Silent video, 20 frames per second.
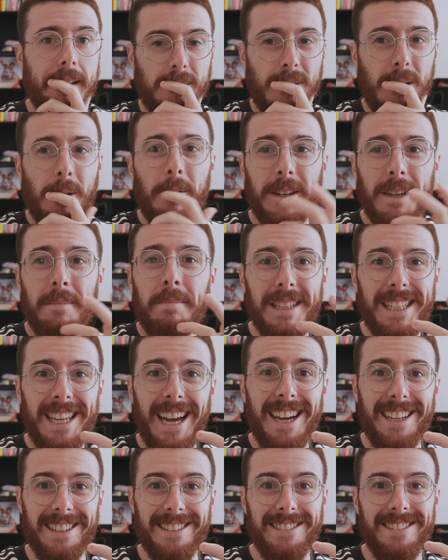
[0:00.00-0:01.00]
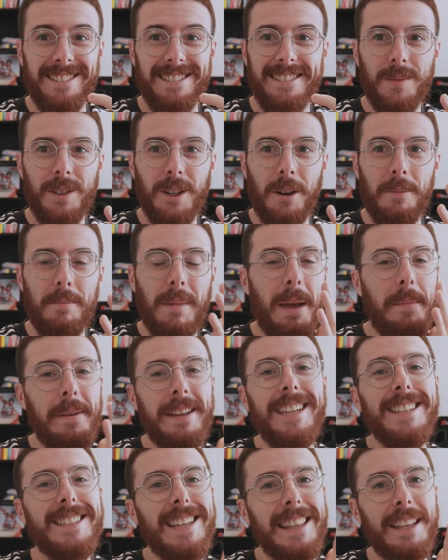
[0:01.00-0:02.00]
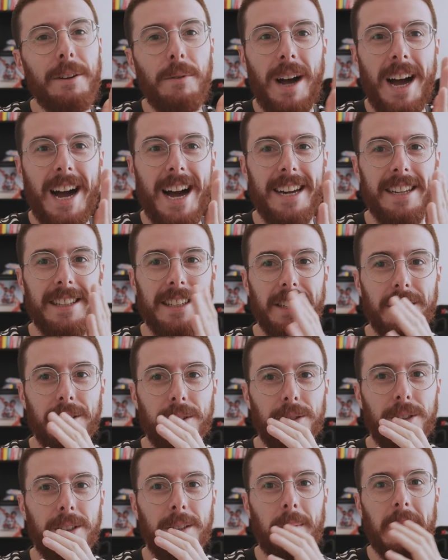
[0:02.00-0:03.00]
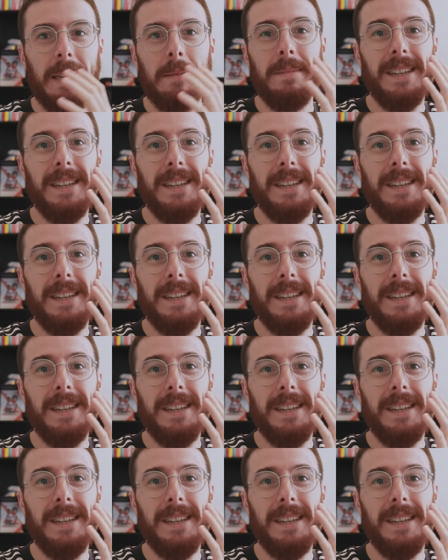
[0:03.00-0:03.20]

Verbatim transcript: So it can be done. You know, maybe it is a little harder than it used to be,